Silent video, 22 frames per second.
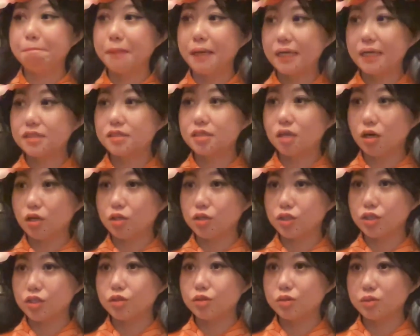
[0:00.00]
but
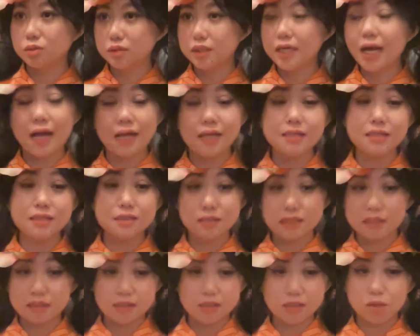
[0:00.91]
also yeah,
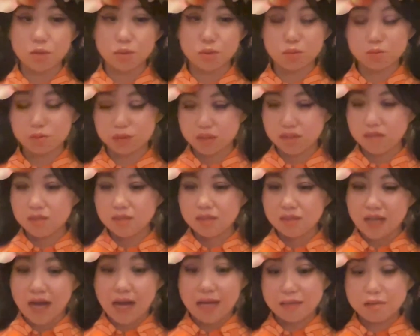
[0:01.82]
it's so
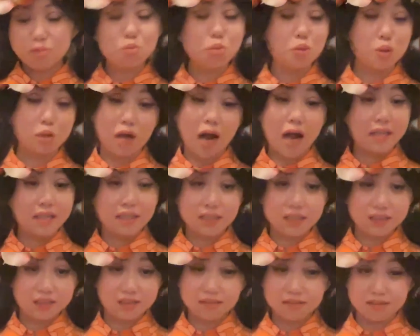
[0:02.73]
I
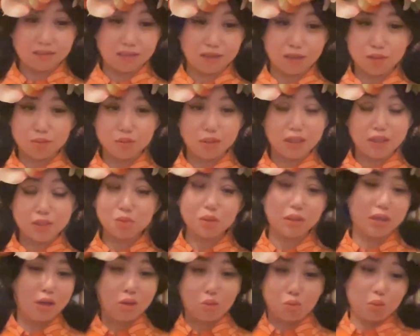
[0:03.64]
think like
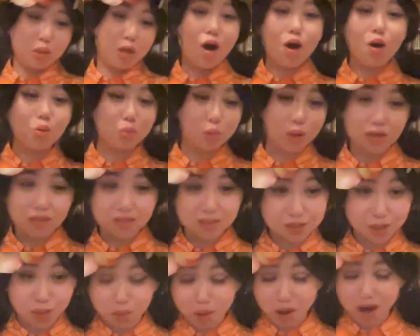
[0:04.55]
we all work
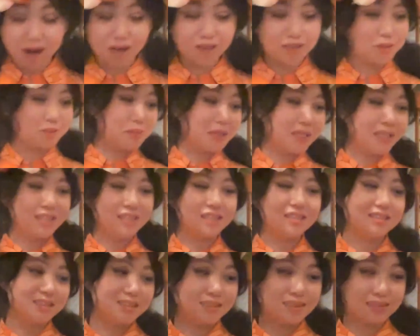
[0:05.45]
so hard to make
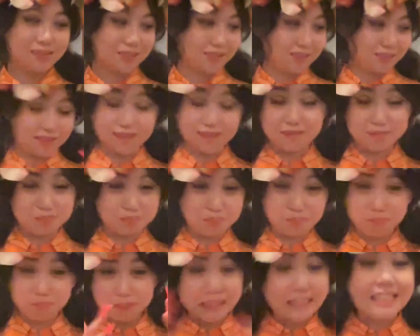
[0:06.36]
it
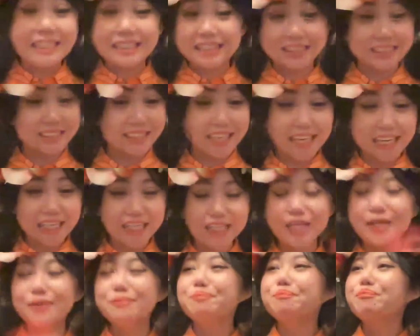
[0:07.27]

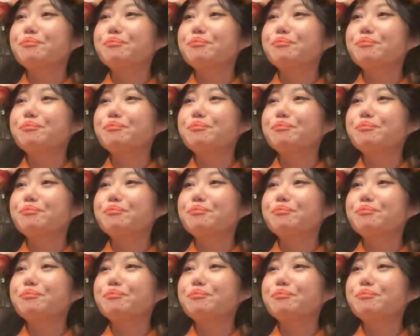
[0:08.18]
pleasing.